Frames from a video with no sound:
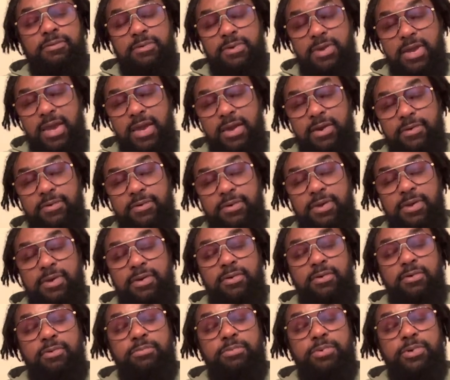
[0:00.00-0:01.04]
now and
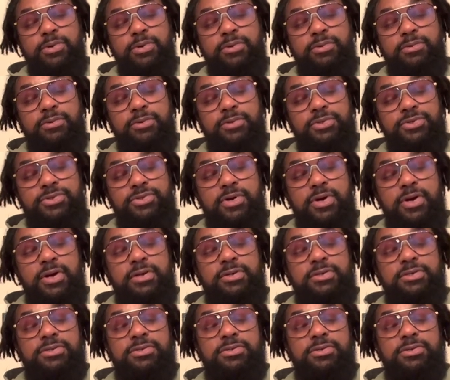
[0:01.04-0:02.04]
go put it on the charger.